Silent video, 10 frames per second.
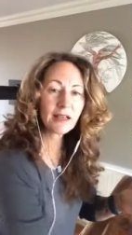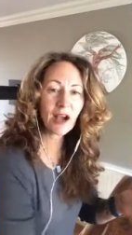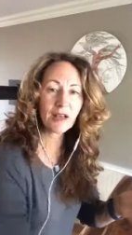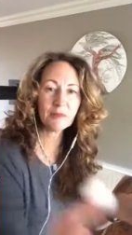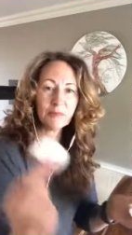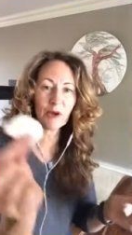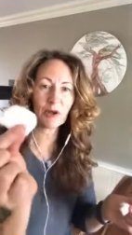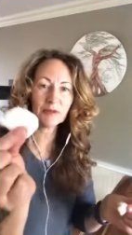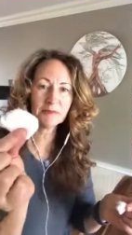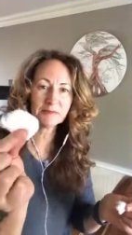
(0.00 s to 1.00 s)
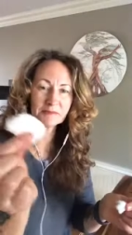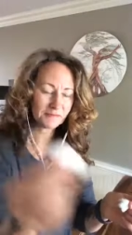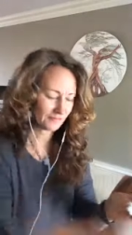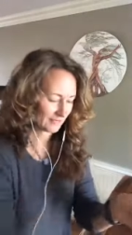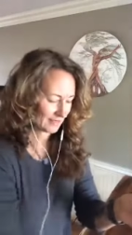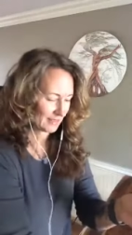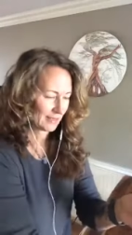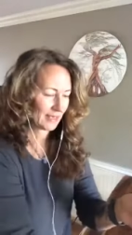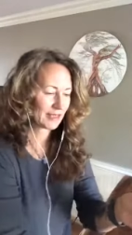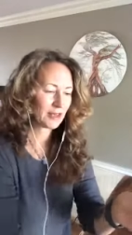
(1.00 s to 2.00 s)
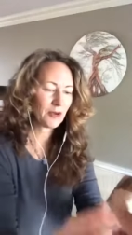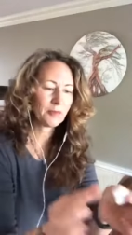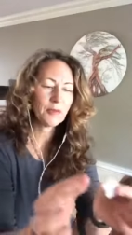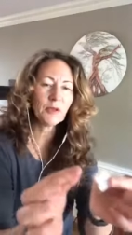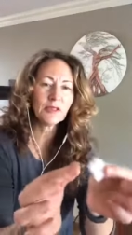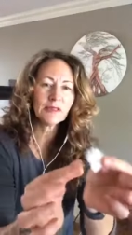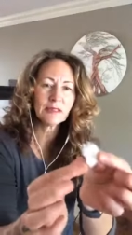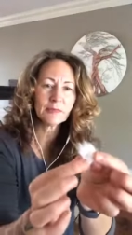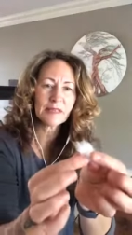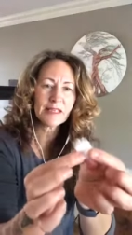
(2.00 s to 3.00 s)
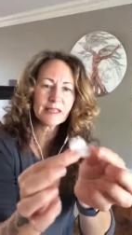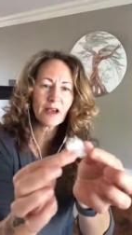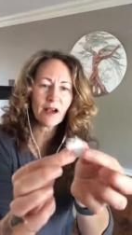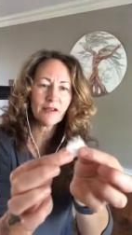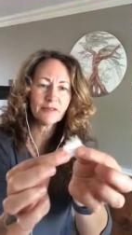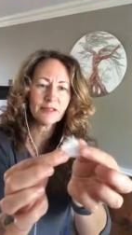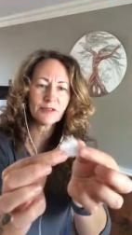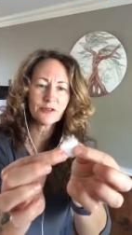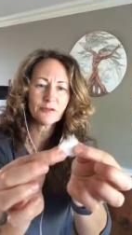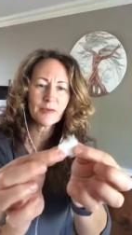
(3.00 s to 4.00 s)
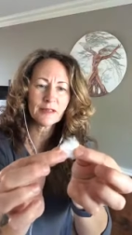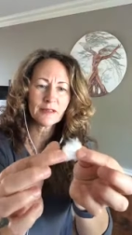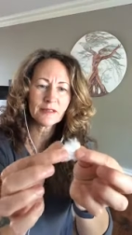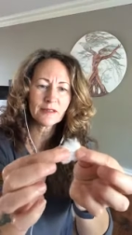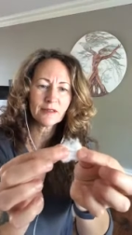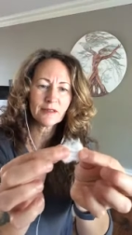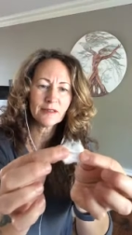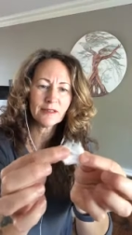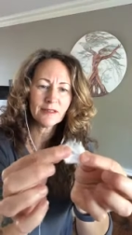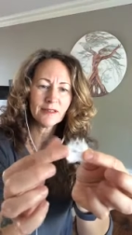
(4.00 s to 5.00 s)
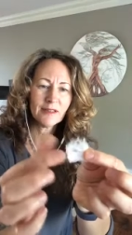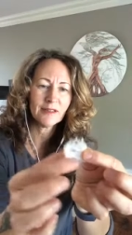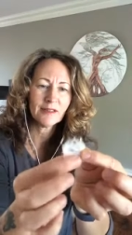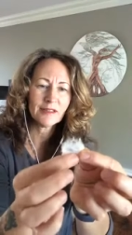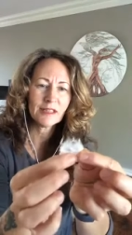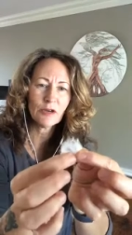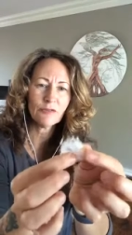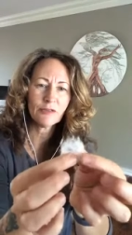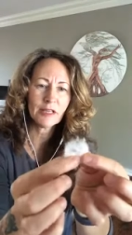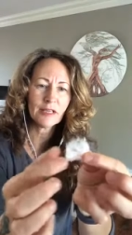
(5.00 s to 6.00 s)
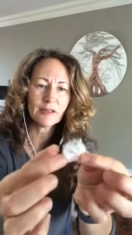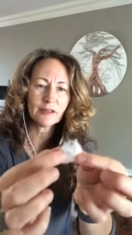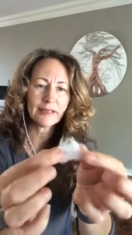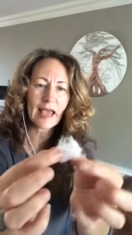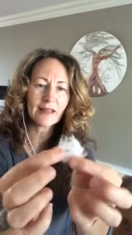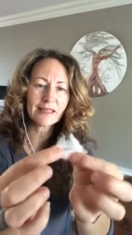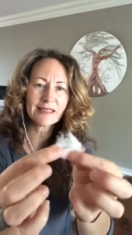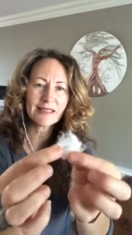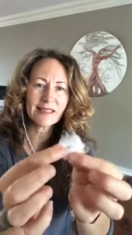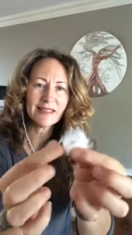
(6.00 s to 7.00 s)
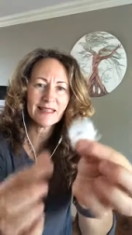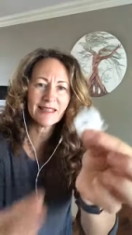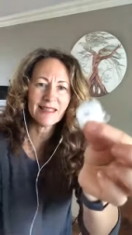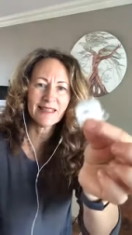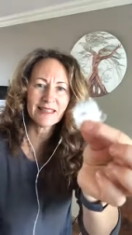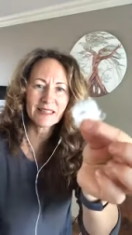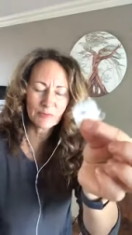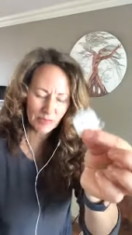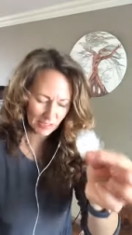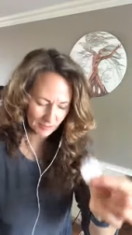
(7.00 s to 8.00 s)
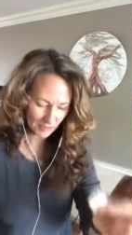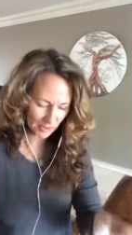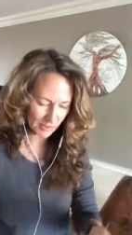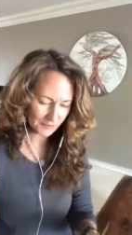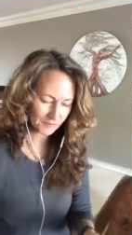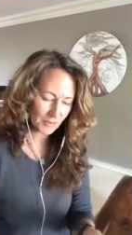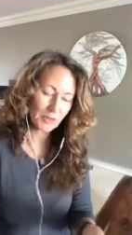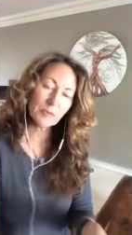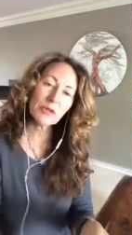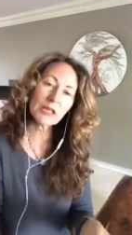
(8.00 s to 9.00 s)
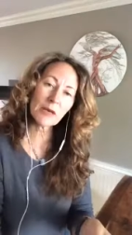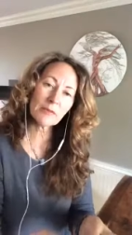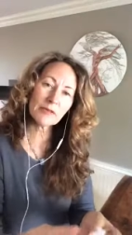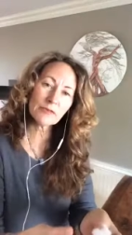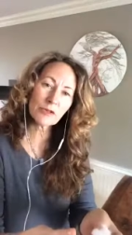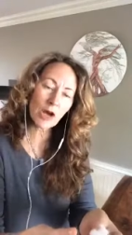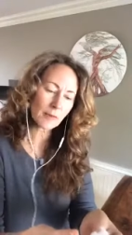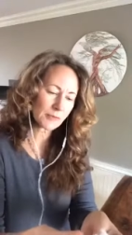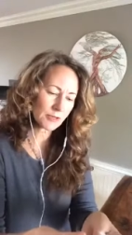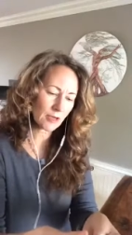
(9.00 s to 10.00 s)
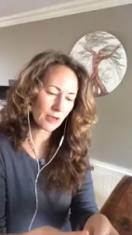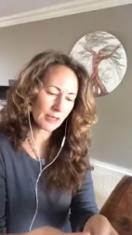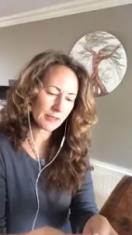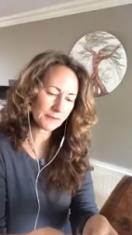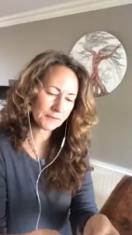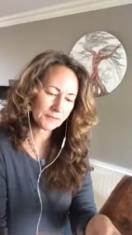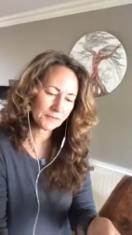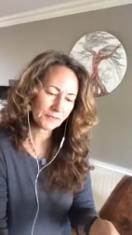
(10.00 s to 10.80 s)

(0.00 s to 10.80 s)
a cotton ball and I'll pull a little piece off and sort of make this little snowflake or galaxy, spread it apart. Put a couple of drops on,